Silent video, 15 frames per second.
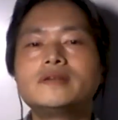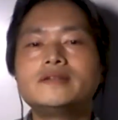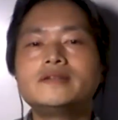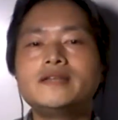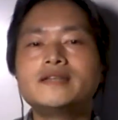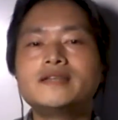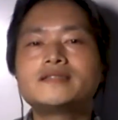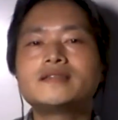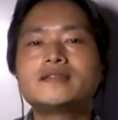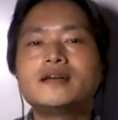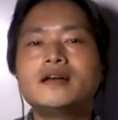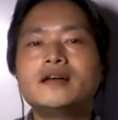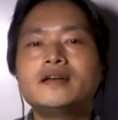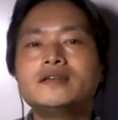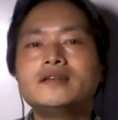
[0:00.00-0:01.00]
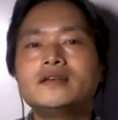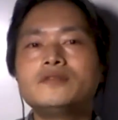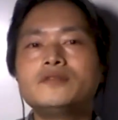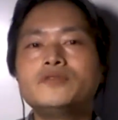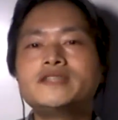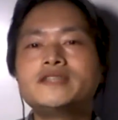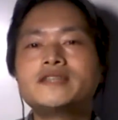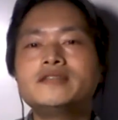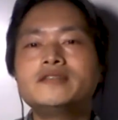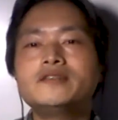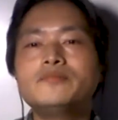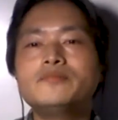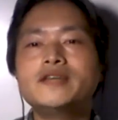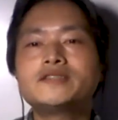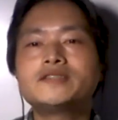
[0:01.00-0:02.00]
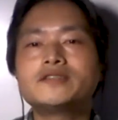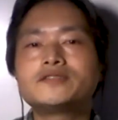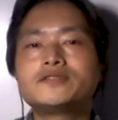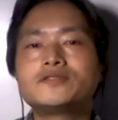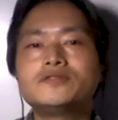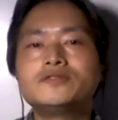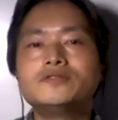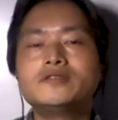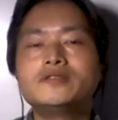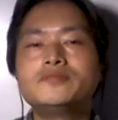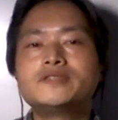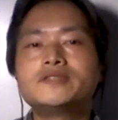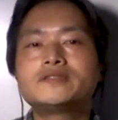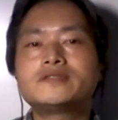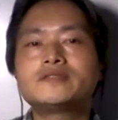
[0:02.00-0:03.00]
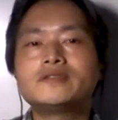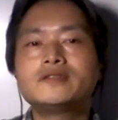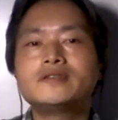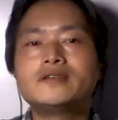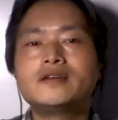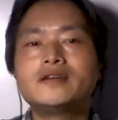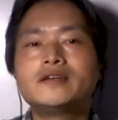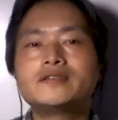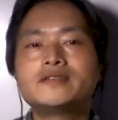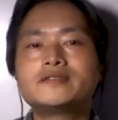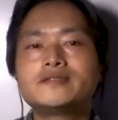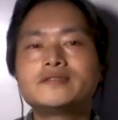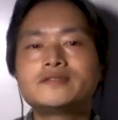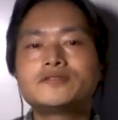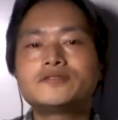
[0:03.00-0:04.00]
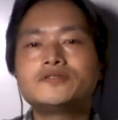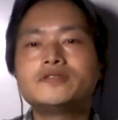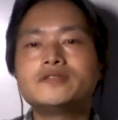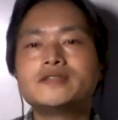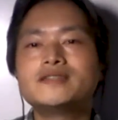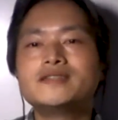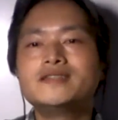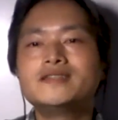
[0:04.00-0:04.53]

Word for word: Yes, I, uh, we sent a message to uh, Mr. Uh, Stewart.